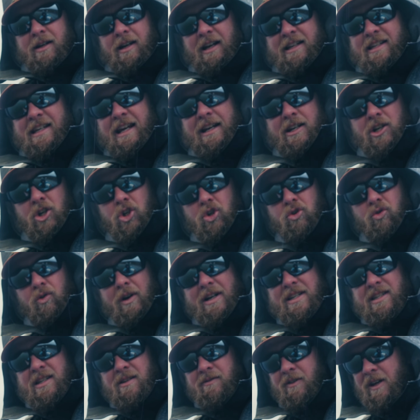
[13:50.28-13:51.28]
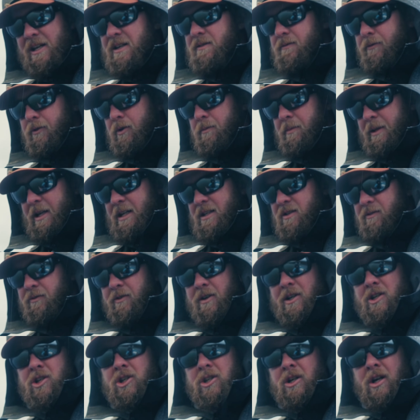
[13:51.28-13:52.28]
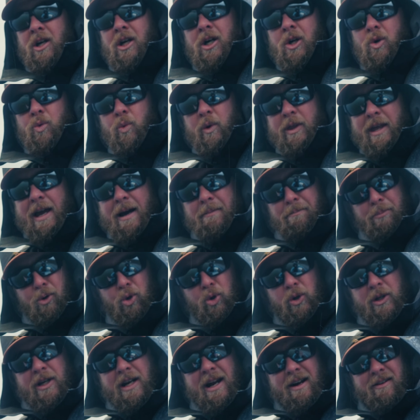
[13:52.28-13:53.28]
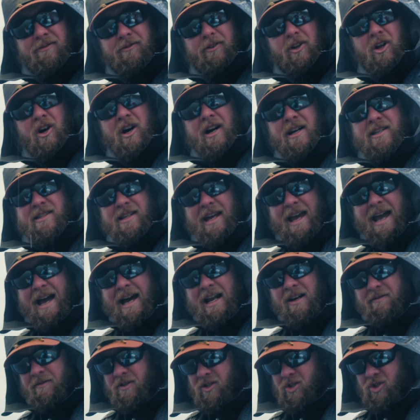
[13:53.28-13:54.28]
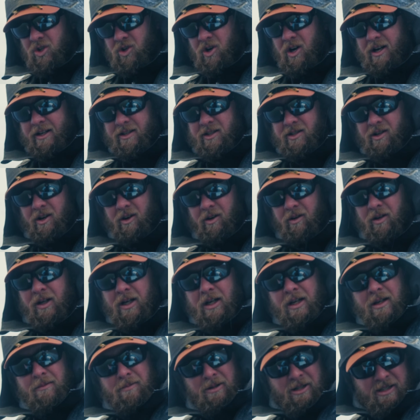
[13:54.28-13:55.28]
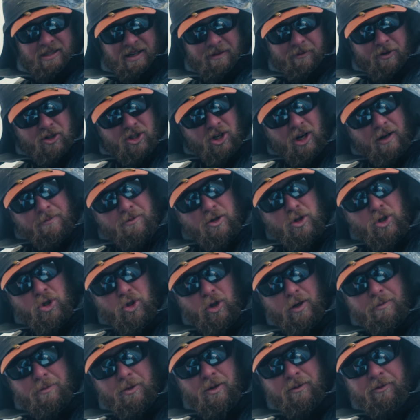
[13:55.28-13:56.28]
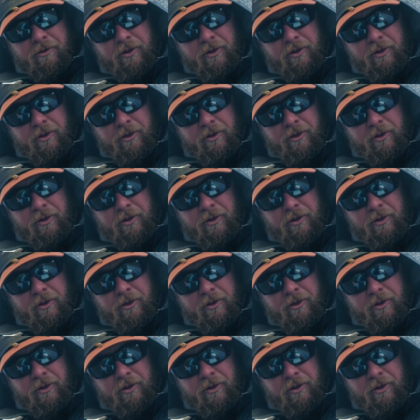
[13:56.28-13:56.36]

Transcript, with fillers: and get an aggressive eat from these fish without pulling our flies out of the strike zone. Because every time you strip your